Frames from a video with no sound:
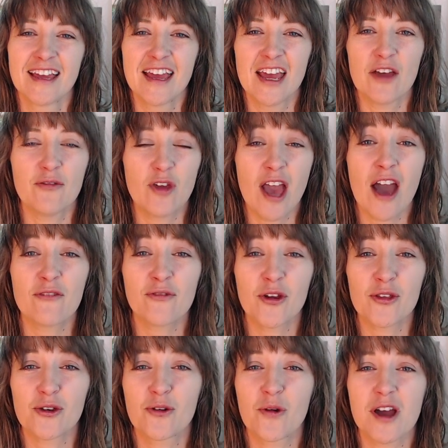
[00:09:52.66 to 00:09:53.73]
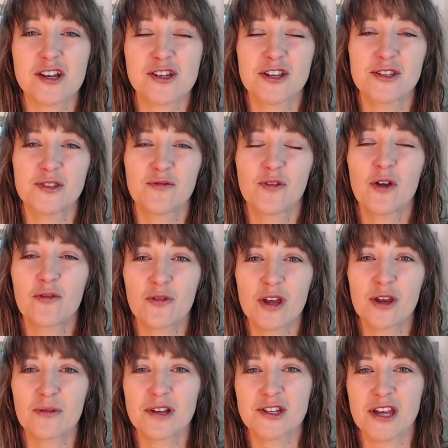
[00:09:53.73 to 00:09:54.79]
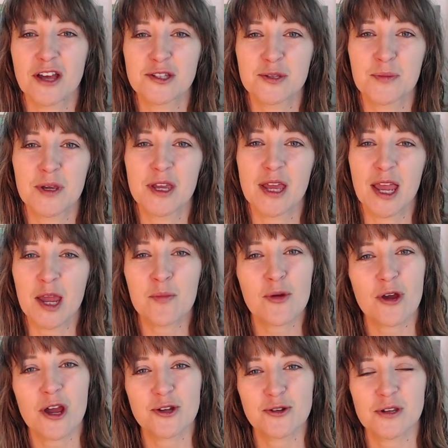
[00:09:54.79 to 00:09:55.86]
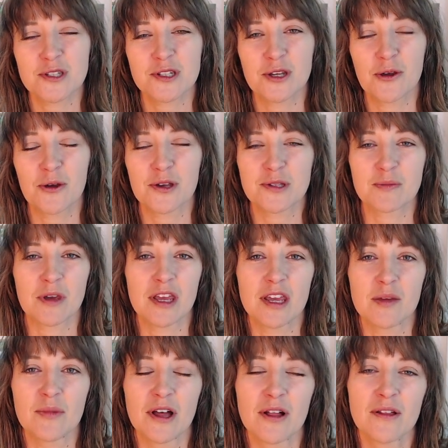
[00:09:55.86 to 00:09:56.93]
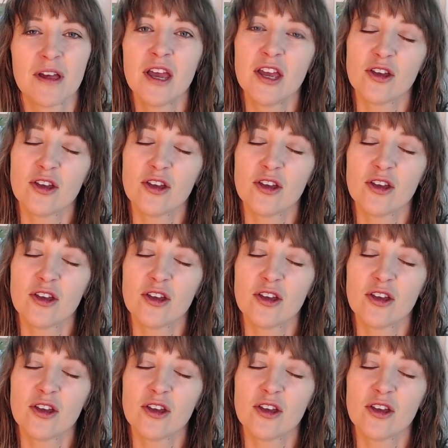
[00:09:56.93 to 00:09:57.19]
If you have further questions, feel free to reach out to me. Amber@TrustyOak is my email.